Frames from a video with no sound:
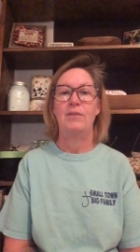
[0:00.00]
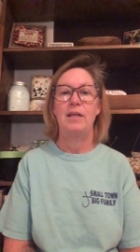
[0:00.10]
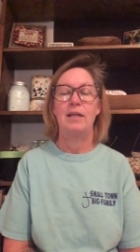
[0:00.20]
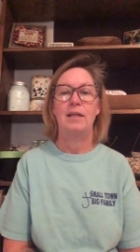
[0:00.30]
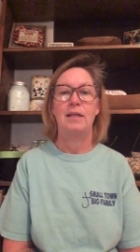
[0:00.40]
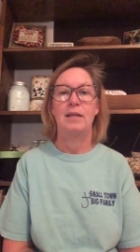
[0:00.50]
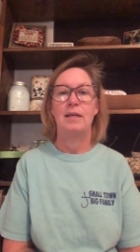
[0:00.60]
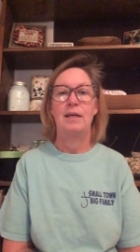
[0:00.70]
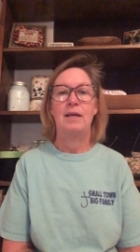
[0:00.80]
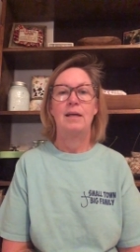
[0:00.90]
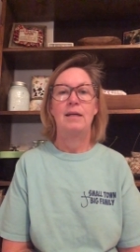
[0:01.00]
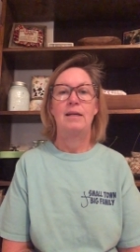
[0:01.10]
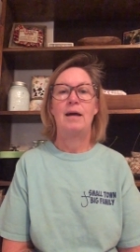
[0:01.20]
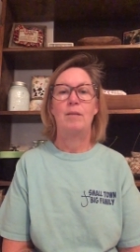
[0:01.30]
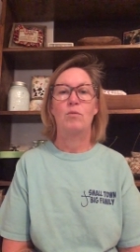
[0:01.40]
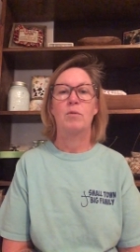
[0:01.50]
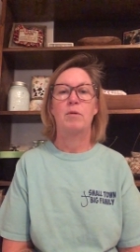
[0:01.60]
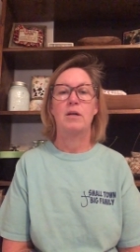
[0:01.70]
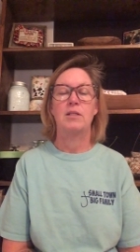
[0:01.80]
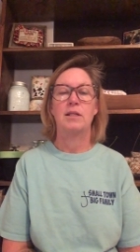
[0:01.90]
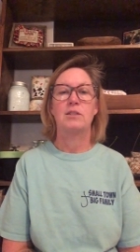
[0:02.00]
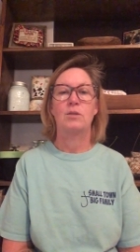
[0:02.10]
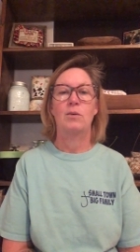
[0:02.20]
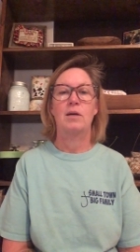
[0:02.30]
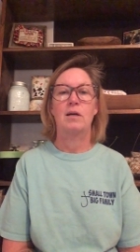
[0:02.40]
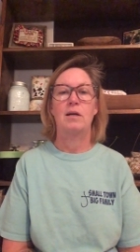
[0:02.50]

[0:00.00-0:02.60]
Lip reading: kitted, not more projects to work